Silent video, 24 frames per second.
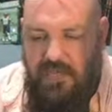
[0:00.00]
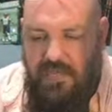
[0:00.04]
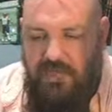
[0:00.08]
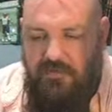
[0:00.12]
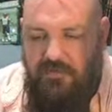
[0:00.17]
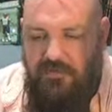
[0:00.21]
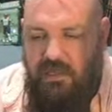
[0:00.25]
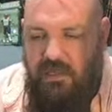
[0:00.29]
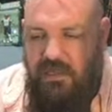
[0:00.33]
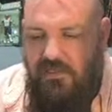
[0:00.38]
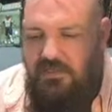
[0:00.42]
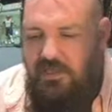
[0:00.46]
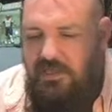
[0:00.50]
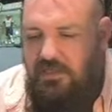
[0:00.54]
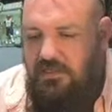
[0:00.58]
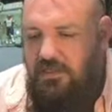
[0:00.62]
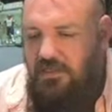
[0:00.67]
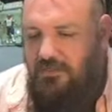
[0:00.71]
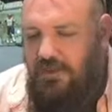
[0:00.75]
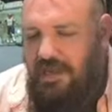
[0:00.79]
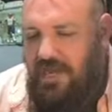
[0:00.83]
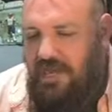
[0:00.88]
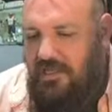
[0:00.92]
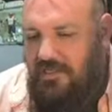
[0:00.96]
connotation.
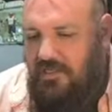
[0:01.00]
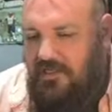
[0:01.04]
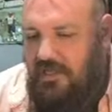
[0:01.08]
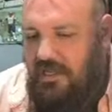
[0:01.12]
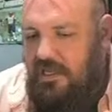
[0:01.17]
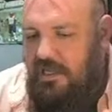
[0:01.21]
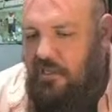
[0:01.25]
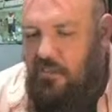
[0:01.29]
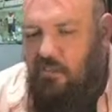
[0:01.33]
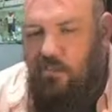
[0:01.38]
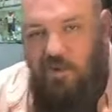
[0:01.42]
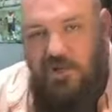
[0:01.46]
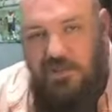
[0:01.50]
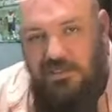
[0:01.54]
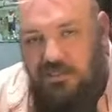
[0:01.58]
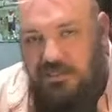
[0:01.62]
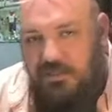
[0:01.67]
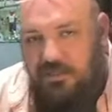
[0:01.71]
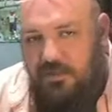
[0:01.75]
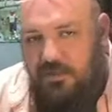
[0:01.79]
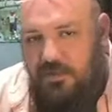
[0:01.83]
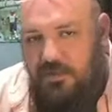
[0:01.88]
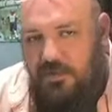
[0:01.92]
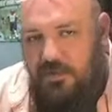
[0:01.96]
Back then it wasn't
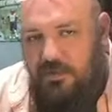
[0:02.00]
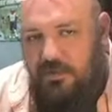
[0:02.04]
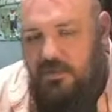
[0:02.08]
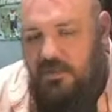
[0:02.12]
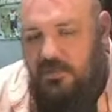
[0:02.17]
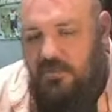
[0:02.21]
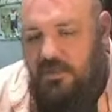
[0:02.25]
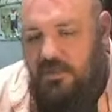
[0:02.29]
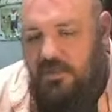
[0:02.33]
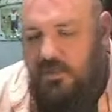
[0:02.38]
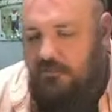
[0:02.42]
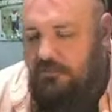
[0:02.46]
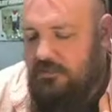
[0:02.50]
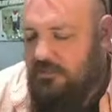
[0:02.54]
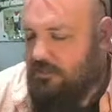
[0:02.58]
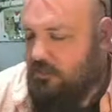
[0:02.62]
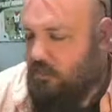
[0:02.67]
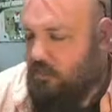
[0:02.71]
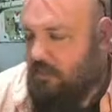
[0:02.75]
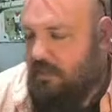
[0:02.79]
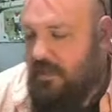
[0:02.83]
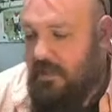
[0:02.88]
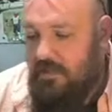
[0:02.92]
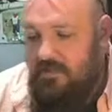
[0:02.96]
supposed to be. It was more
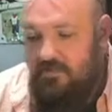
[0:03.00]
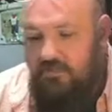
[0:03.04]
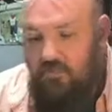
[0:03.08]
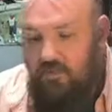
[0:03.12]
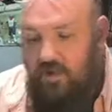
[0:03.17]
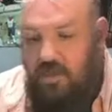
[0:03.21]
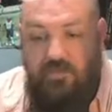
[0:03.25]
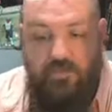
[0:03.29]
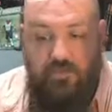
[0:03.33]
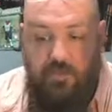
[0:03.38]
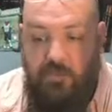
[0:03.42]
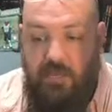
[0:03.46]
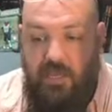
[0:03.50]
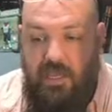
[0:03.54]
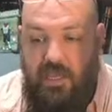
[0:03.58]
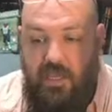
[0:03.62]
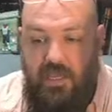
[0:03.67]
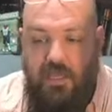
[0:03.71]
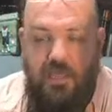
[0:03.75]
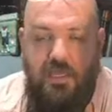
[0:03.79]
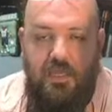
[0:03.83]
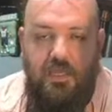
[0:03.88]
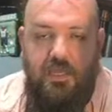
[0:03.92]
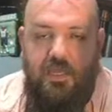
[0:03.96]
about his resume.
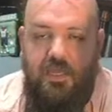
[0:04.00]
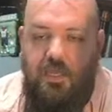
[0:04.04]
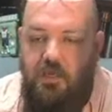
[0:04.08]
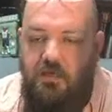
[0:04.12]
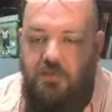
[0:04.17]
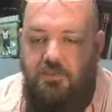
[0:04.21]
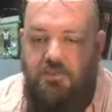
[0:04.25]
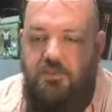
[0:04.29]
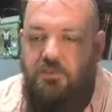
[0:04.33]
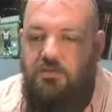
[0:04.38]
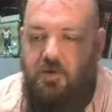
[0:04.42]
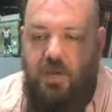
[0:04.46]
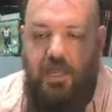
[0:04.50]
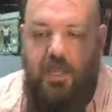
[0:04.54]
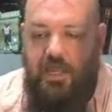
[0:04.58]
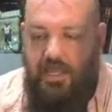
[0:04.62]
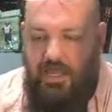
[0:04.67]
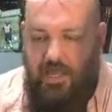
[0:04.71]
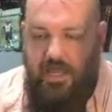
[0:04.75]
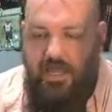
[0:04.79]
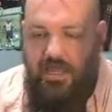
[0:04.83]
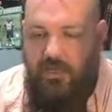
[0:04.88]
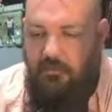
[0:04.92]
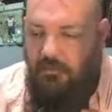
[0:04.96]
Here's who I
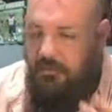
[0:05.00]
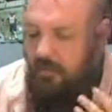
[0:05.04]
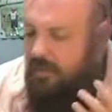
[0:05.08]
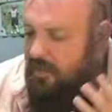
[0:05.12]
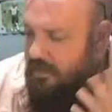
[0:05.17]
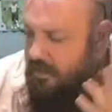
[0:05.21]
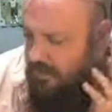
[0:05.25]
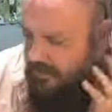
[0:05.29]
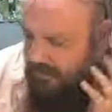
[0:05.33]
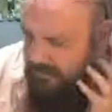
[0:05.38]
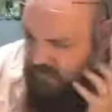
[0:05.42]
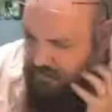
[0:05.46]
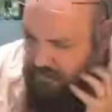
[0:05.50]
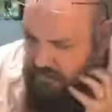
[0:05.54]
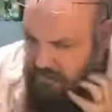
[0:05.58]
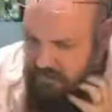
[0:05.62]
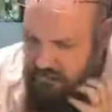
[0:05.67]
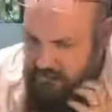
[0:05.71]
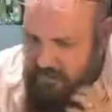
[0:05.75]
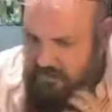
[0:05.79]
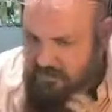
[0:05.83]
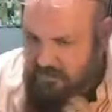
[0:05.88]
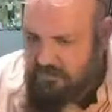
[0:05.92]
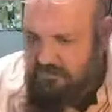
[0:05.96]
am. He talks
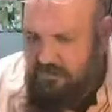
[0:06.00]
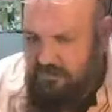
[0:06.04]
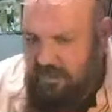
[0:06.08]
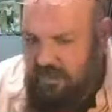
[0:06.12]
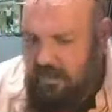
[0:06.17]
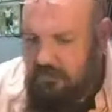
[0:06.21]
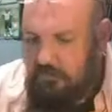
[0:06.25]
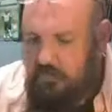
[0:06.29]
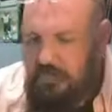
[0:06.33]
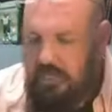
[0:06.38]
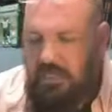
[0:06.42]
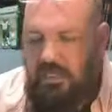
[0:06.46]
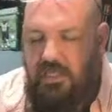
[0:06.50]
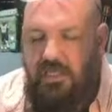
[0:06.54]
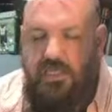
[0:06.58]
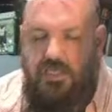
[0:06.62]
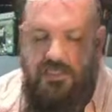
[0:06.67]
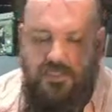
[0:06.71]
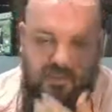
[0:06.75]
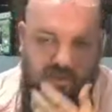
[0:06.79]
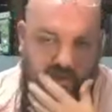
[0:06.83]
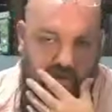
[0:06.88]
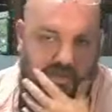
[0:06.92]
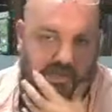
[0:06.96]
about his family. He
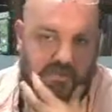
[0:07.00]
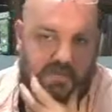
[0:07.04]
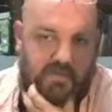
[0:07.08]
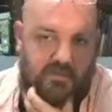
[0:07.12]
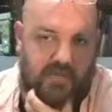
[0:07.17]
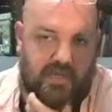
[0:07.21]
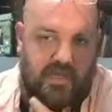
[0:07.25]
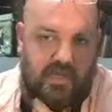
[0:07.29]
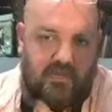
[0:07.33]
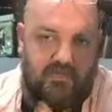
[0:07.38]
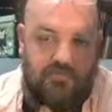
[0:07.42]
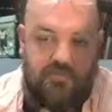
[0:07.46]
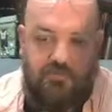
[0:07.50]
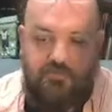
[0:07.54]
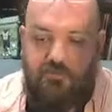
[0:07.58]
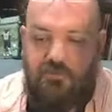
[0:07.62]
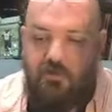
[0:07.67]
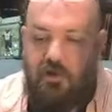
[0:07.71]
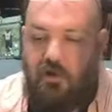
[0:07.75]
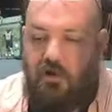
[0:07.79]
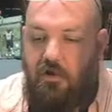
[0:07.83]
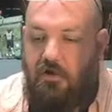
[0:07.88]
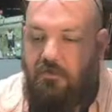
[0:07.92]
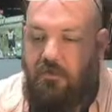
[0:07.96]
talks about
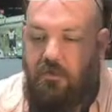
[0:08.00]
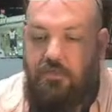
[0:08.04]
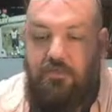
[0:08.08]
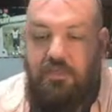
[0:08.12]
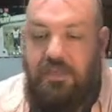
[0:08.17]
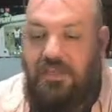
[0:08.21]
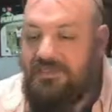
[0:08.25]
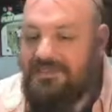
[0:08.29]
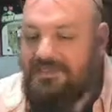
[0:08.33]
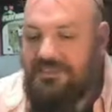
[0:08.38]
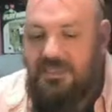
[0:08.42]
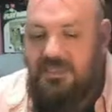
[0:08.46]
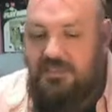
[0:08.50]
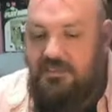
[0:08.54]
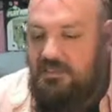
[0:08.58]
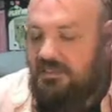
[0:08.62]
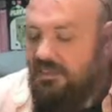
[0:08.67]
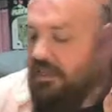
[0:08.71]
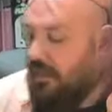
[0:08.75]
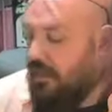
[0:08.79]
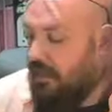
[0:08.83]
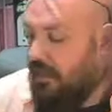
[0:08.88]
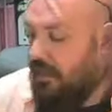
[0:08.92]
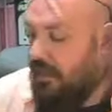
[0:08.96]
all the things he's
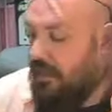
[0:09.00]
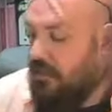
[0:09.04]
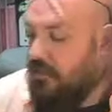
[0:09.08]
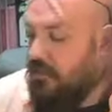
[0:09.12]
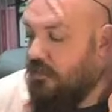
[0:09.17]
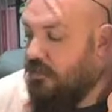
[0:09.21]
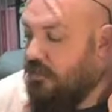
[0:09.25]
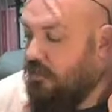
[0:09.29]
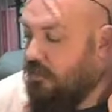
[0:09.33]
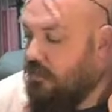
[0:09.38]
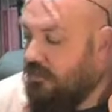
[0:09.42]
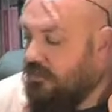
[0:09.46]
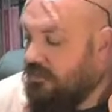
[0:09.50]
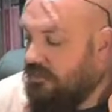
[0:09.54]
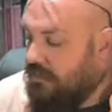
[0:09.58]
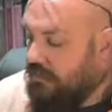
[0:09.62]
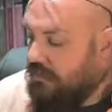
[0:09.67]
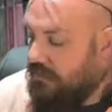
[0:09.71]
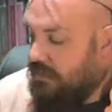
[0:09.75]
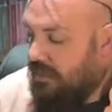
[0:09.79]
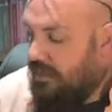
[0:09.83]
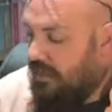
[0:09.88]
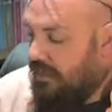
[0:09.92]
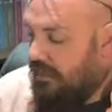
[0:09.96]
done, which is
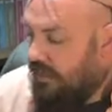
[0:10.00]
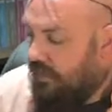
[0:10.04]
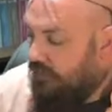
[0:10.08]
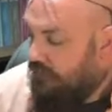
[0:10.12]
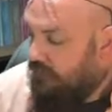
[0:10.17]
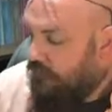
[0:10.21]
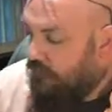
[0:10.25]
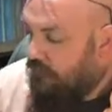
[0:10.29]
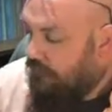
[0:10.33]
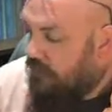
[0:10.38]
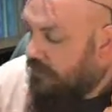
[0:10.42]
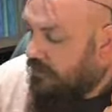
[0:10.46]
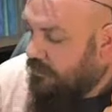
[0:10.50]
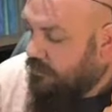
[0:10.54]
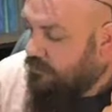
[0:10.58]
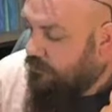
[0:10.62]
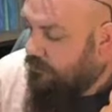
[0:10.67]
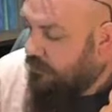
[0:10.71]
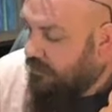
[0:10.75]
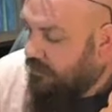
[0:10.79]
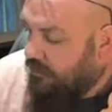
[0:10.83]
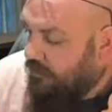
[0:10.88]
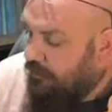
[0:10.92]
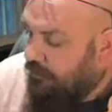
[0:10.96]
key for these
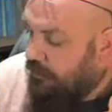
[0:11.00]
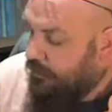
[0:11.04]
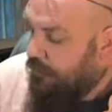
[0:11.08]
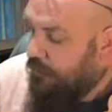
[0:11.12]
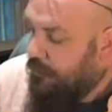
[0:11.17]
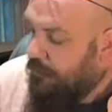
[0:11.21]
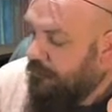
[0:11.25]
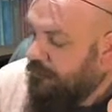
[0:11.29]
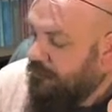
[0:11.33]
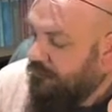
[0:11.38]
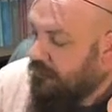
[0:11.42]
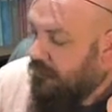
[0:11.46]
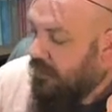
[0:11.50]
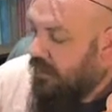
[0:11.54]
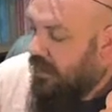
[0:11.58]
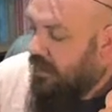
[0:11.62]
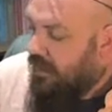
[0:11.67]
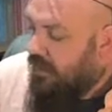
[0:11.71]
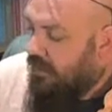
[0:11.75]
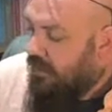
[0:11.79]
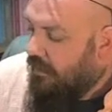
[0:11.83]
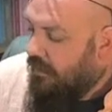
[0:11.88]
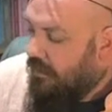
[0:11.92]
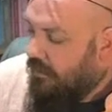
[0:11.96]
people.
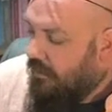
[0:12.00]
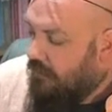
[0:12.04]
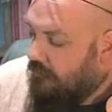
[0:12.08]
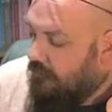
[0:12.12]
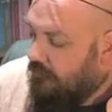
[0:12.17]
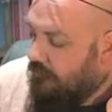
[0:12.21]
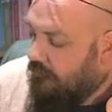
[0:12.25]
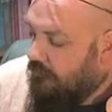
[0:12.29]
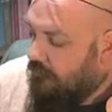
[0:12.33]
And